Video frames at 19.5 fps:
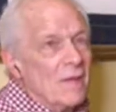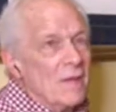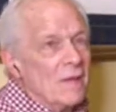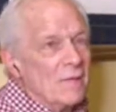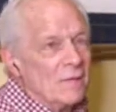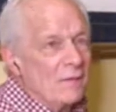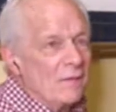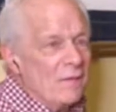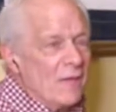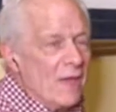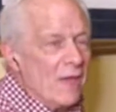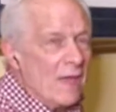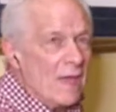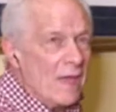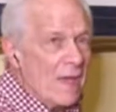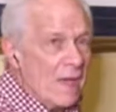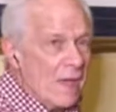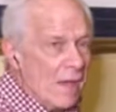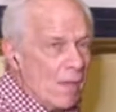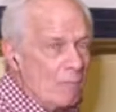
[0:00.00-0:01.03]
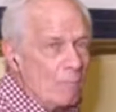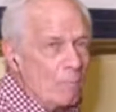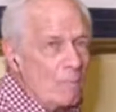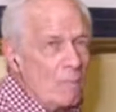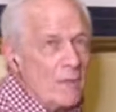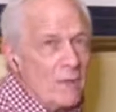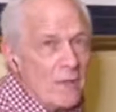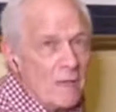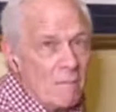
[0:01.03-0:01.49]
then help
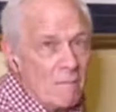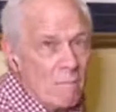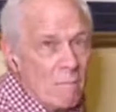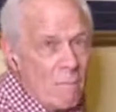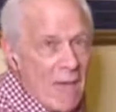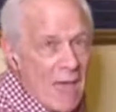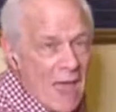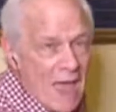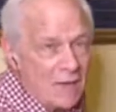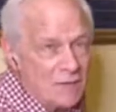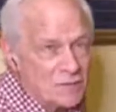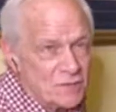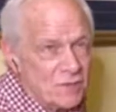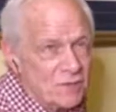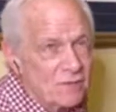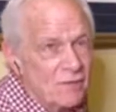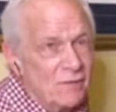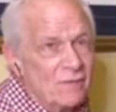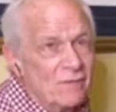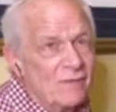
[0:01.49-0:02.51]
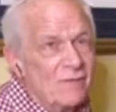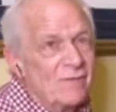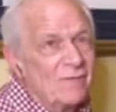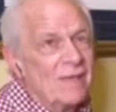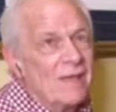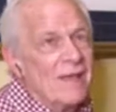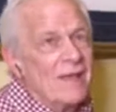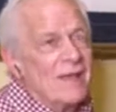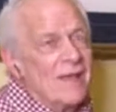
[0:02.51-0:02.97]
me imagine.
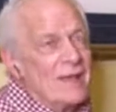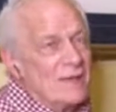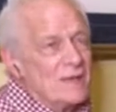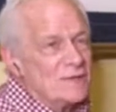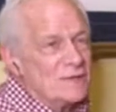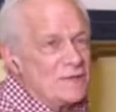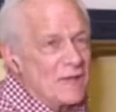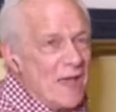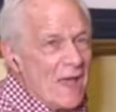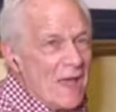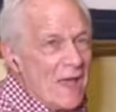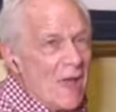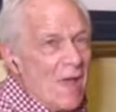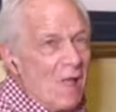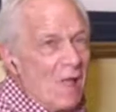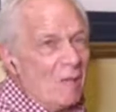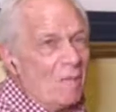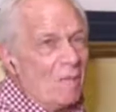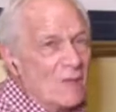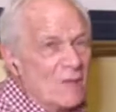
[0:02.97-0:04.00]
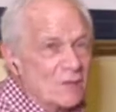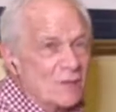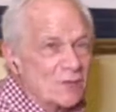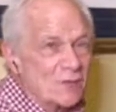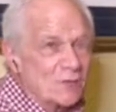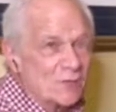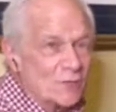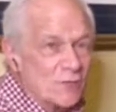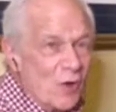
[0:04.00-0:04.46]
Tell me a
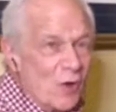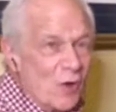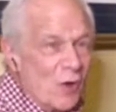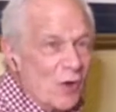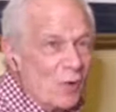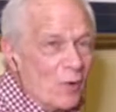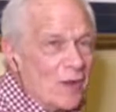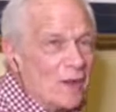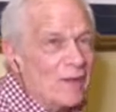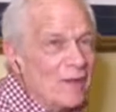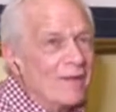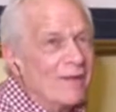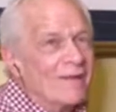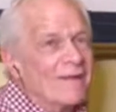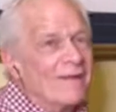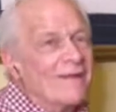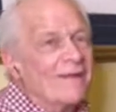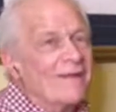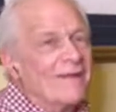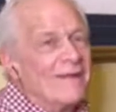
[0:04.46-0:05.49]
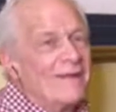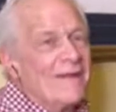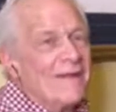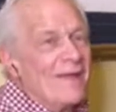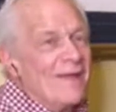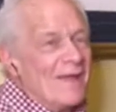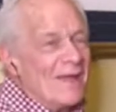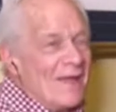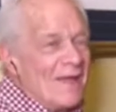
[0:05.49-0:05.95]
story.
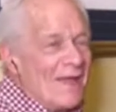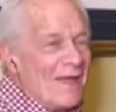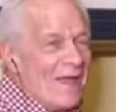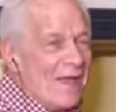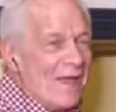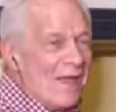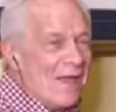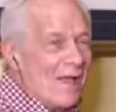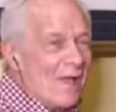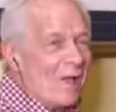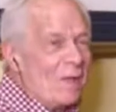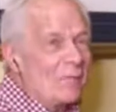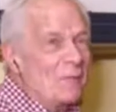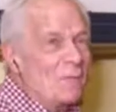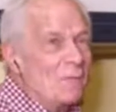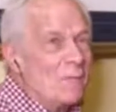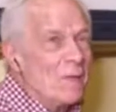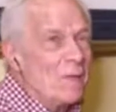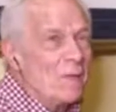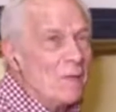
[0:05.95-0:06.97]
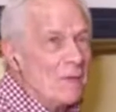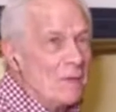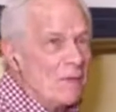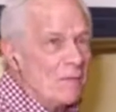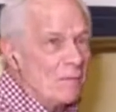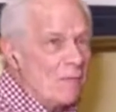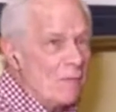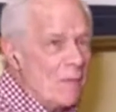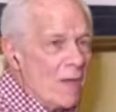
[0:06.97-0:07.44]
Help me
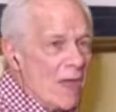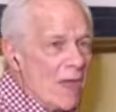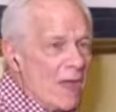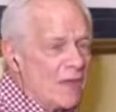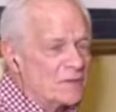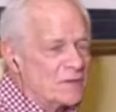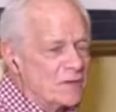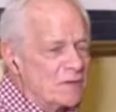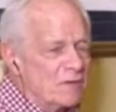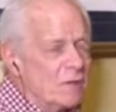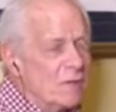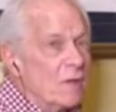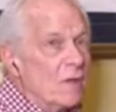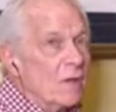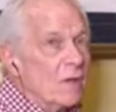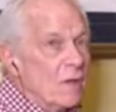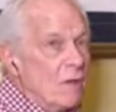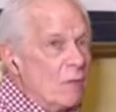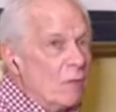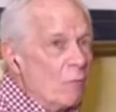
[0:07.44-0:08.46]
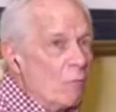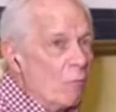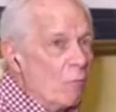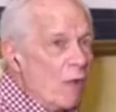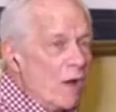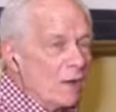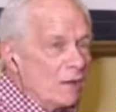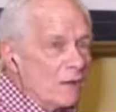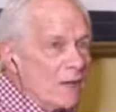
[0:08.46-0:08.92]
imagine
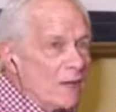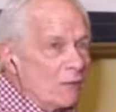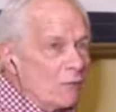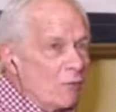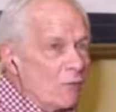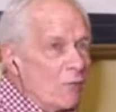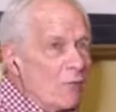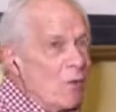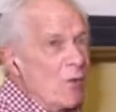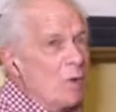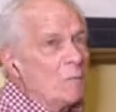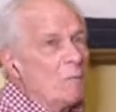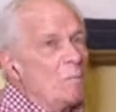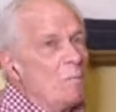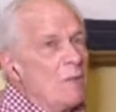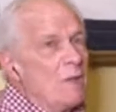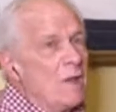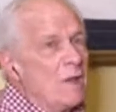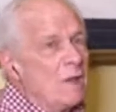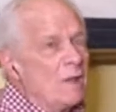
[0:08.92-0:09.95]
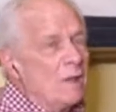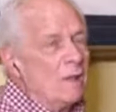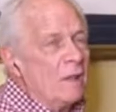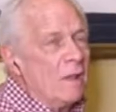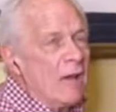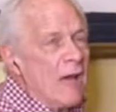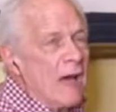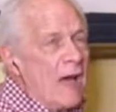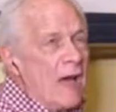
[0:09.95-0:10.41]
what it would be
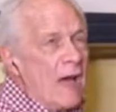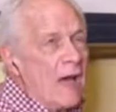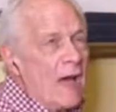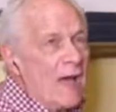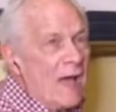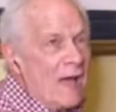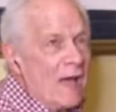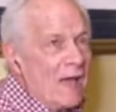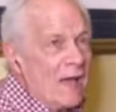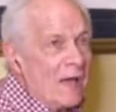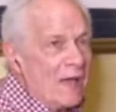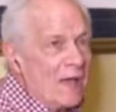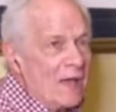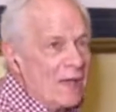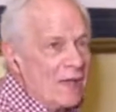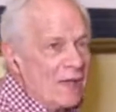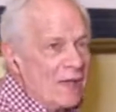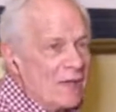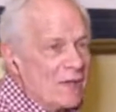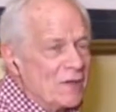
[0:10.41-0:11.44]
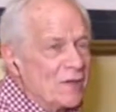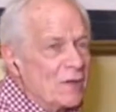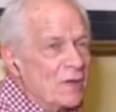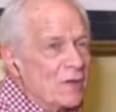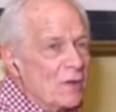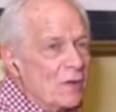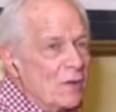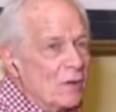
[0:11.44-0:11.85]
like